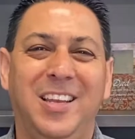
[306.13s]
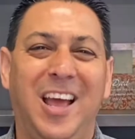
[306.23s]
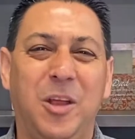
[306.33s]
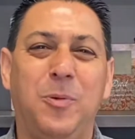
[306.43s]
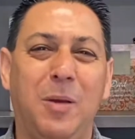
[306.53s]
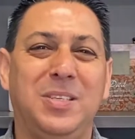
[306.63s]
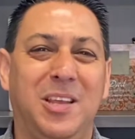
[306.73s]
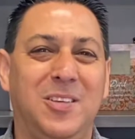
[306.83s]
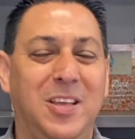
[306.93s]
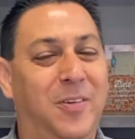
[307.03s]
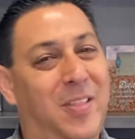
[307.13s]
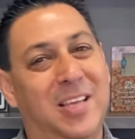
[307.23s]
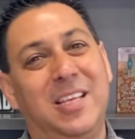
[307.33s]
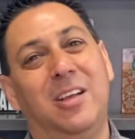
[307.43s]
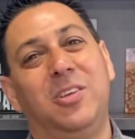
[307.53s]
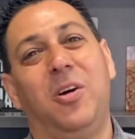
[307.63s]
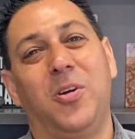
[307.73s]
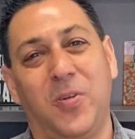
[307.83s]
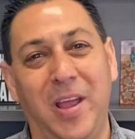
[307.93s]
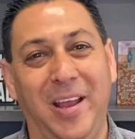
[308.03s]
you're probably saying to yourself, oh, that sounds all
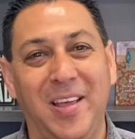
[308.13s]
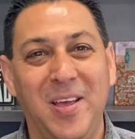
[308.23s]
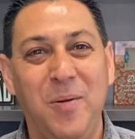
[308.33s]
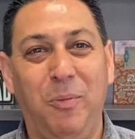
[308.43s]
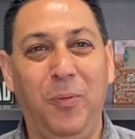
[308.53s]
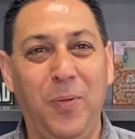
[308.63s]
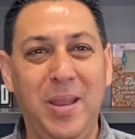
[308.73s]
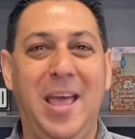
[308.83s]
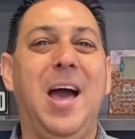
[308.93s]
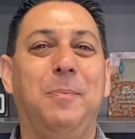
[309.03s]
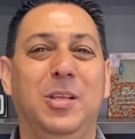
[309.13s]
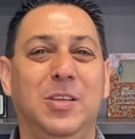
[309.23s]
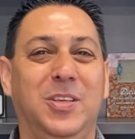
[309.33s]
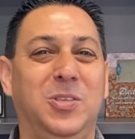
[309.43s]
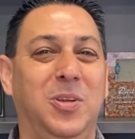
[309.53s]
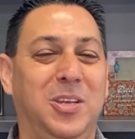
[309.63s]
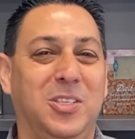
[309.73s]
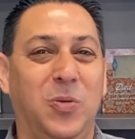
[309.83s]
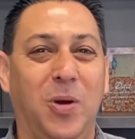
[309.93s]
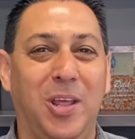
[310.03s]
great, but what happens if a student
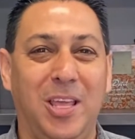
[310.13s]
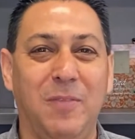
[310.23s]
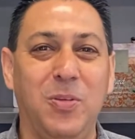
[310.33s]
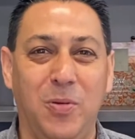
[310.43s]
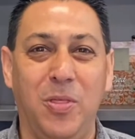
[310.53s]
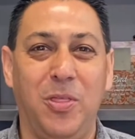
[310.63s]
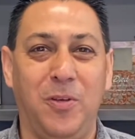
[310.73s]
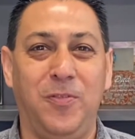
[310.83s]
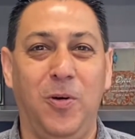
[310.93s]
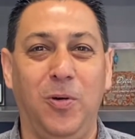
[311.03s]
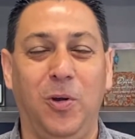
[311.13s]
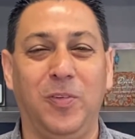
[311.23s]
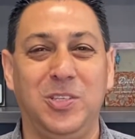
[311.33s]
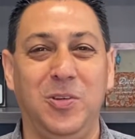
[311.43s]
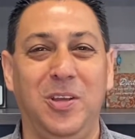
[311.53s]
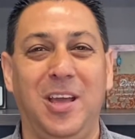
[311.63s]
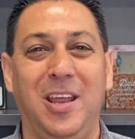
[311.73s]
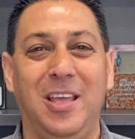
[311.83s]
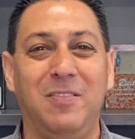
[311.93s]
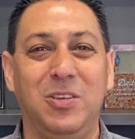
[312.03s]
doesn't want to give you their phone, or if a student kind
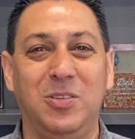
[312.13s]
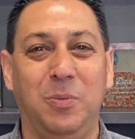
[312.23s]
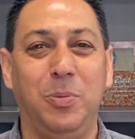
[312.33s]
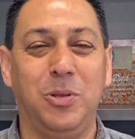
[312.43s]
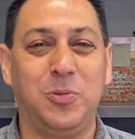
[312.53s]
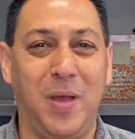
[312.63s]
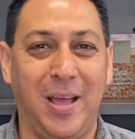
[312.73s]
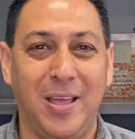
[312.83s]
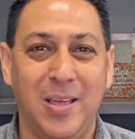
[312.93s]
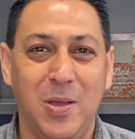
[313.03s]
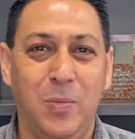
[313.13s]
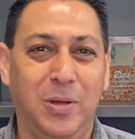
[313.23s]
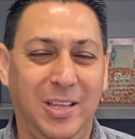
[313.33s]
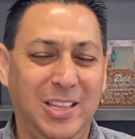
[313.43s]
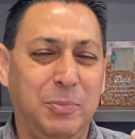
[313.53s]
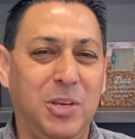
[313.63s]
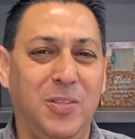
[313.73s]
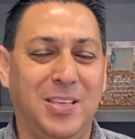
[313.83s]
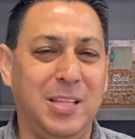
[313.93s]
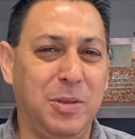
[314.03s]
of gives you some pushback? Well, let me do
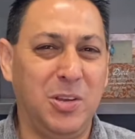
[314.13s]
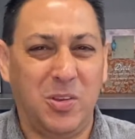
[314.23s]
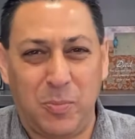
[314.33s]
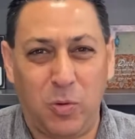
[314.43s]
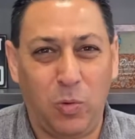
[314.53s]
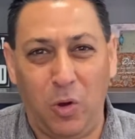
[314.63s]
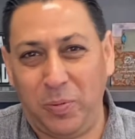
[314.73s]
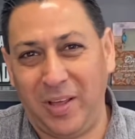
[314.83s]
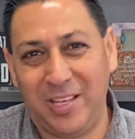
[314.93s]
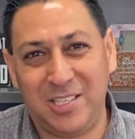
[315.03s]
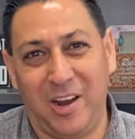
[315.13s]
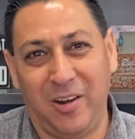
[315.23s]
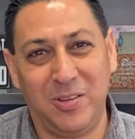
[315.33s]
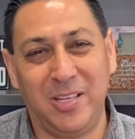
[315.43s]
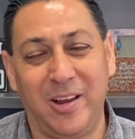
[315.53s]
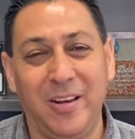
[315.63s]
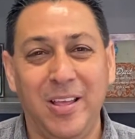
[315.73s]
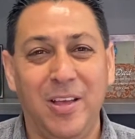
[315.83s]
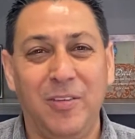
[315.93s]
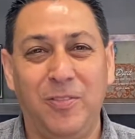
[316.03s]
this. Let me do a couple role-playing scenarios here
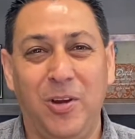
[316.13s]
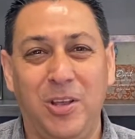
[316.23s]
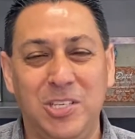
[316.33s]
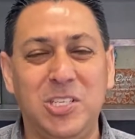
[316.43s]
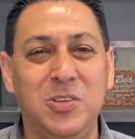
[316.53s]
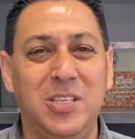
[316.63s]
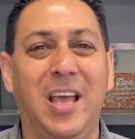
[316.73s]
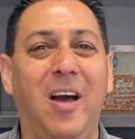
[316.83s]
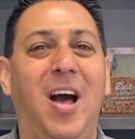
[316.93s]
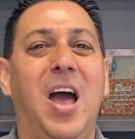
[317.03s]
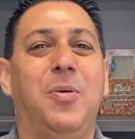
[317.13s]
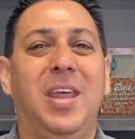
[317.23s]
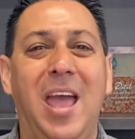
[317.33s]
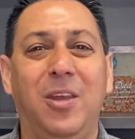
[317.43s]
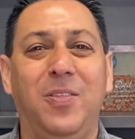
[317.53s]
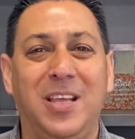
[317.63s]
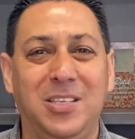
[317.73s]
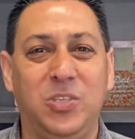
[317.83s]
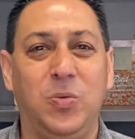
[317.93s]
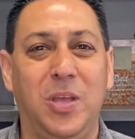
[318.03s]
for you, just so you see how I would handle that
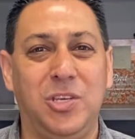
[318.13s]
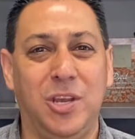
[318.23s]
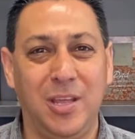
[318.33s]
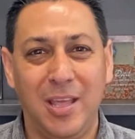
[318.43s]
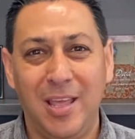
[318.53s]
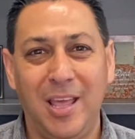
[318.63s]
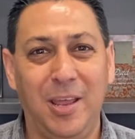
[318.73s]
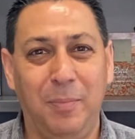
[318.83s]
situation in my